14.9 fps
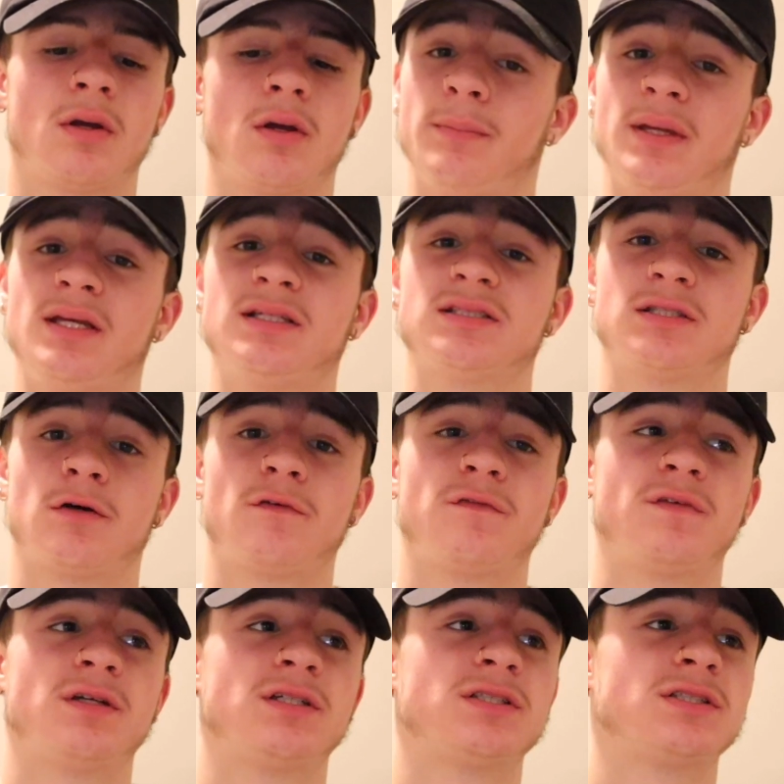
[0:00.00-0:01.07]
Being
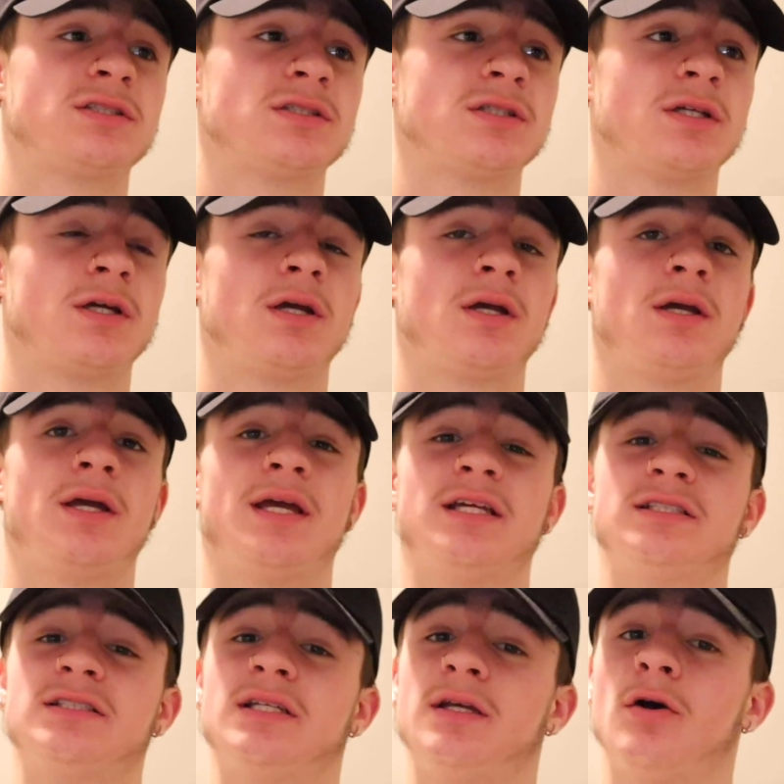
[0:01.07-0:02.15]
selfish
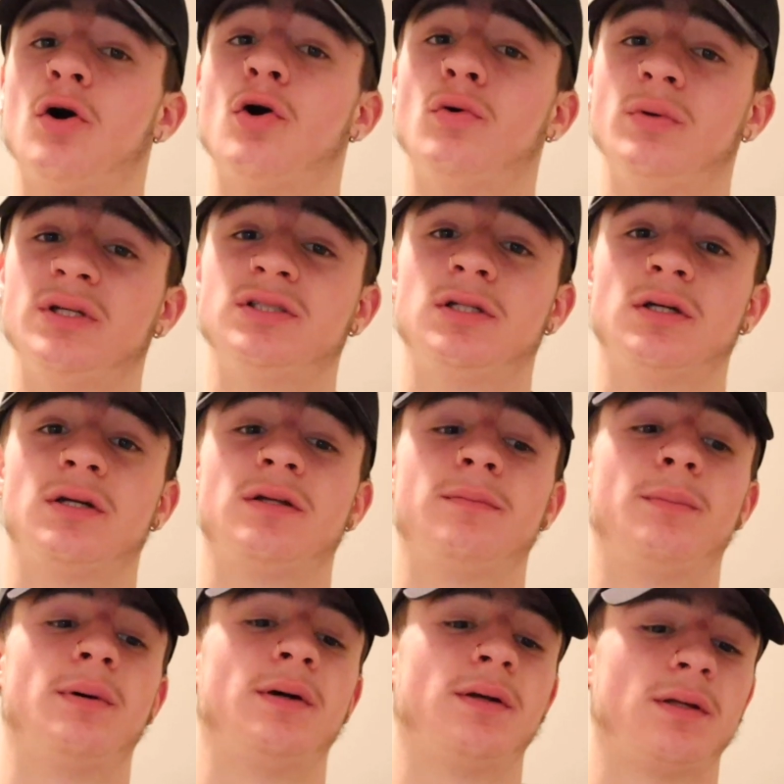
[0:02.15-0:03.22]
isn't always good,
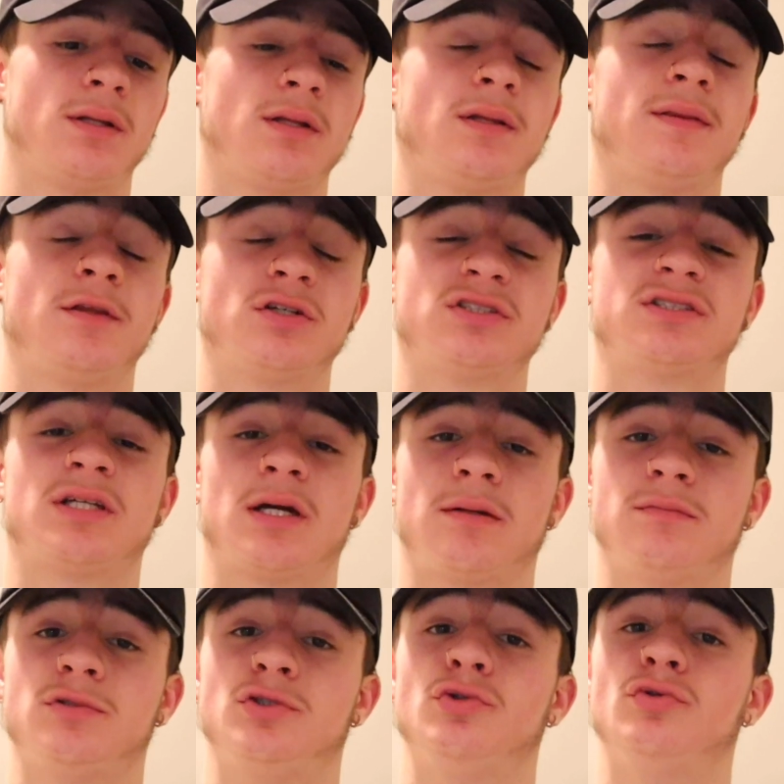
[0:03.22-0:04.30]
but there's
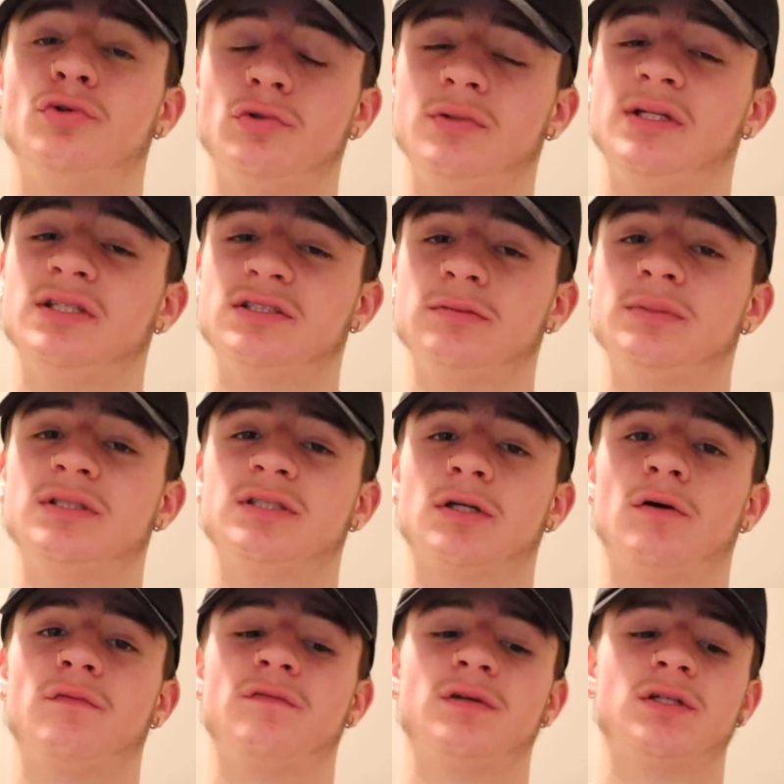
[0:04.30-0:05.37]
times you do need to be
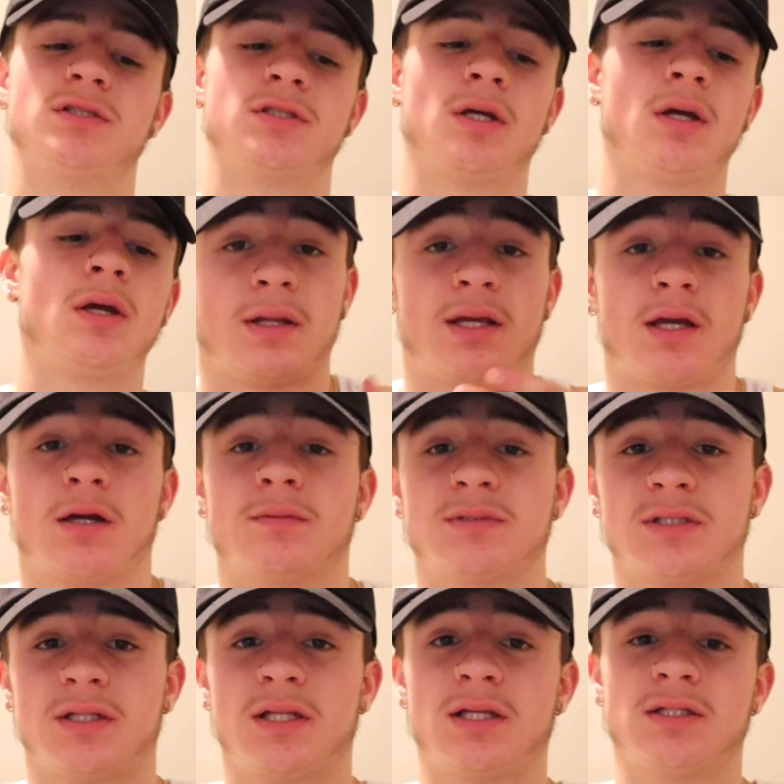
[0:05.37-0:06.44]
selfish. It comes
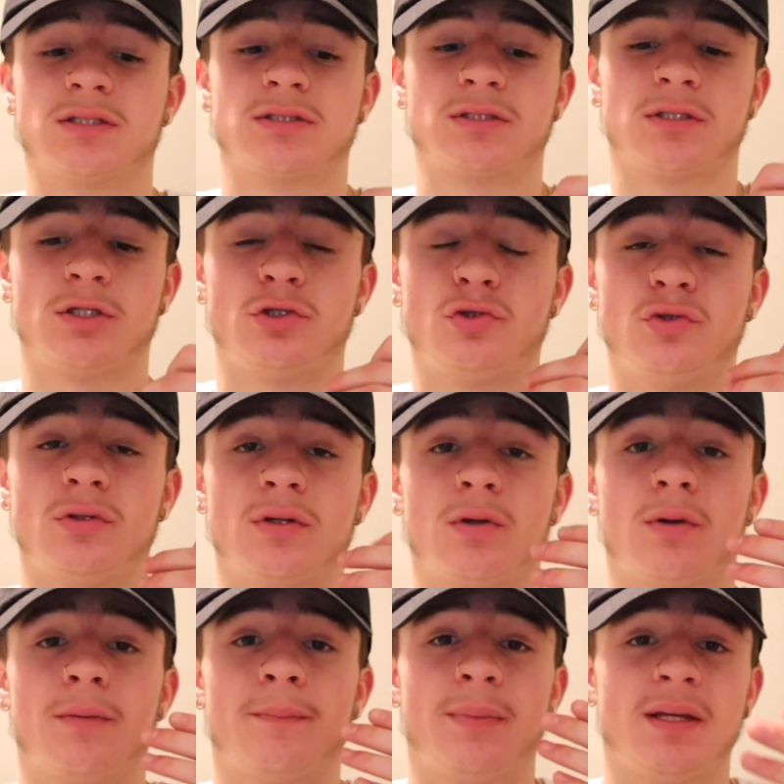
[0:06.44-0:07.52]
to this,
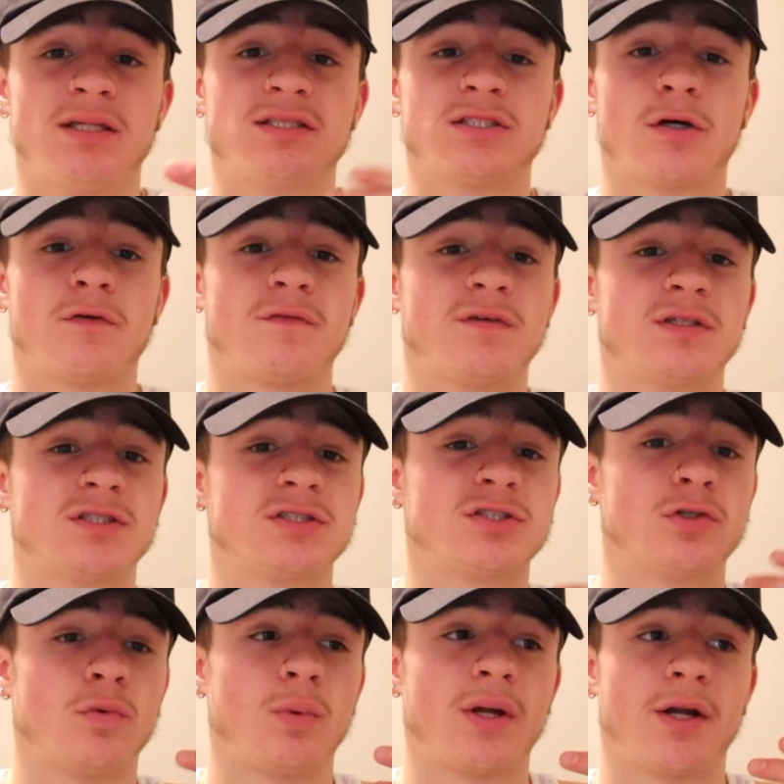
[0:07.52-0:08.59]
being selfish
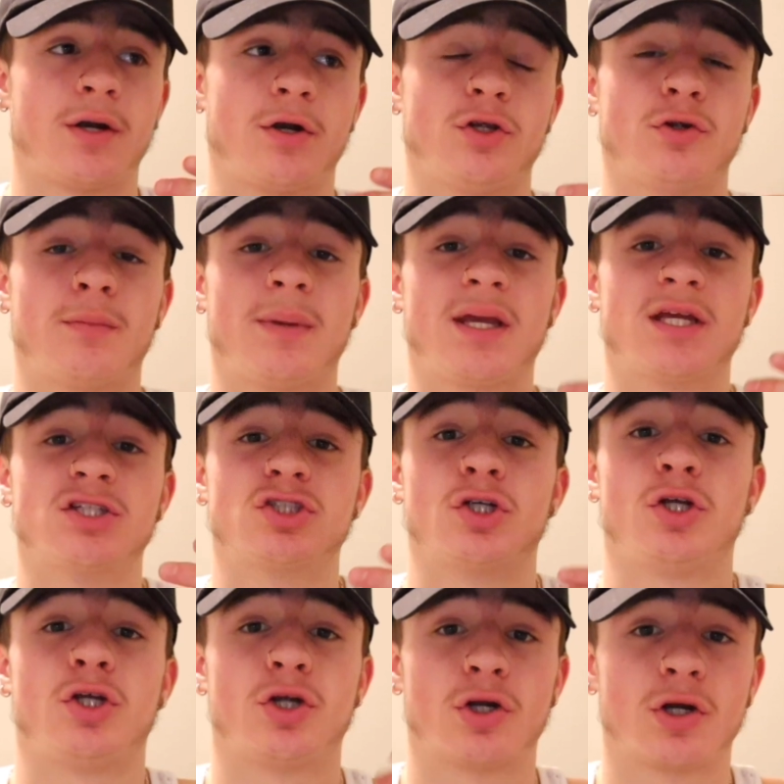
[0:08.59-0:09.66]
to where you're making sure
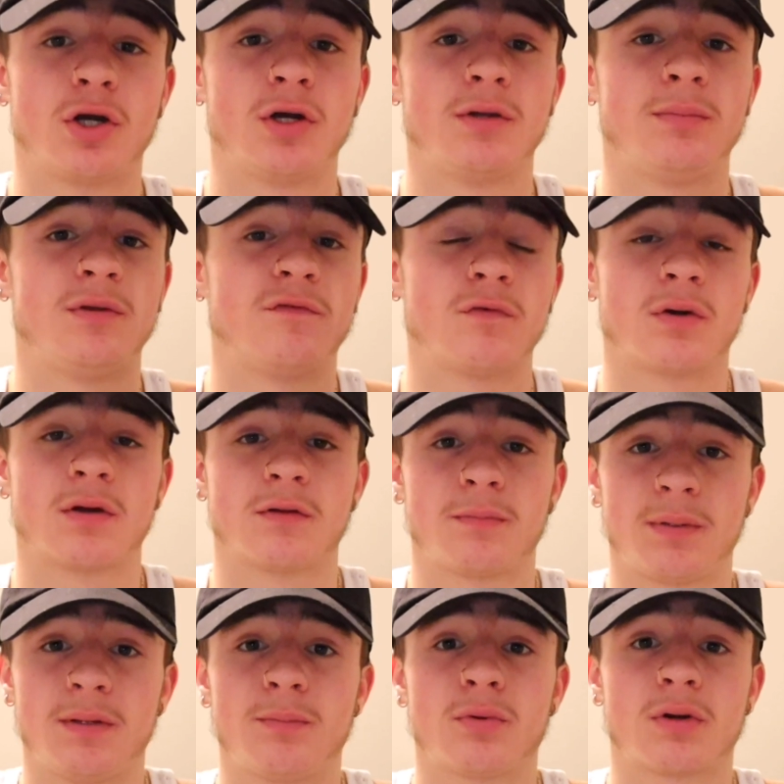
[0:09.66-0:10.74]
you're good before other
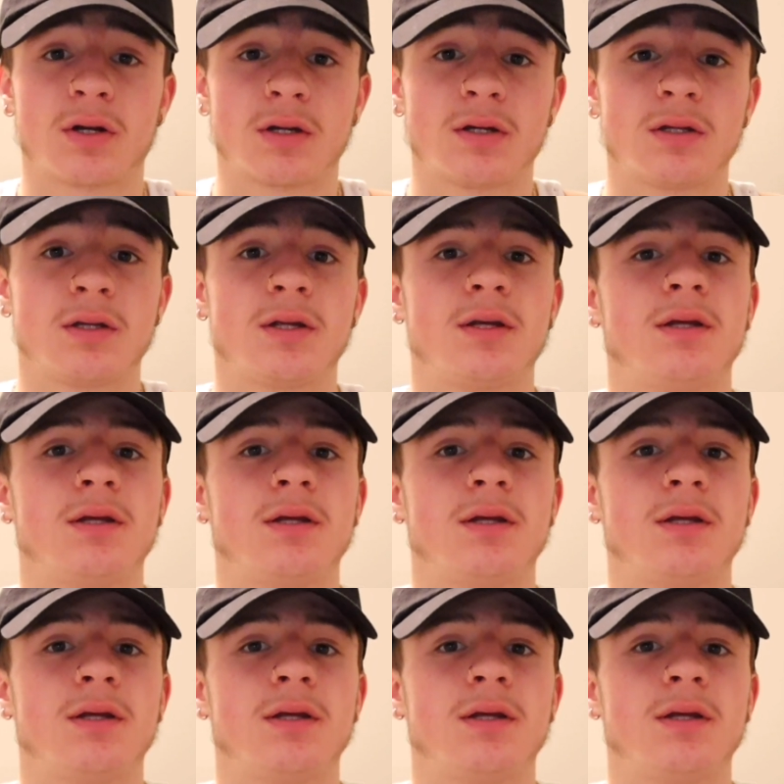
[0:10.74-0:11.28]
people are good.